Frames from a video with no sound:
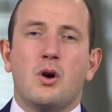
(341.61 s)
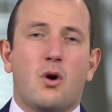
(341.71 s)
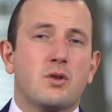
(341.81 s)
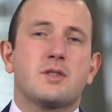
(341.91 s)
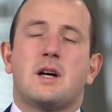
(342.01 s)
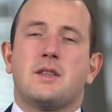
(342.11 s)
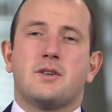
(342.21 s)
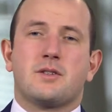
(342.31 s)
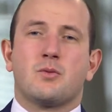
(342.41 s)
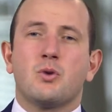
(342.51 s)
on
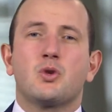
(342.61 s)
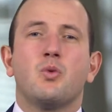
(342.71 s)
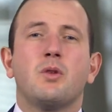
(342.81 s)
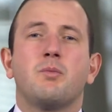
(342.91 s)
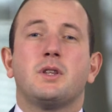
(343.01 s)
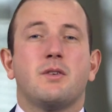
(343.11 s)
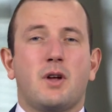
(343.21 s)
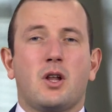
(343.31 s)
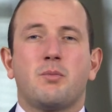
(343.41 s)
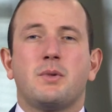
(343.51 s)
standards which will be
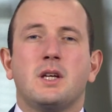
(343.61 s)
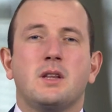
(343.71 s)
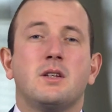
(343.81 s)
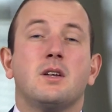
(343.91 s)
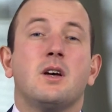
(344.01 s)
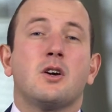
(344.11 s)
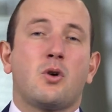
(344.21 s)
developed in the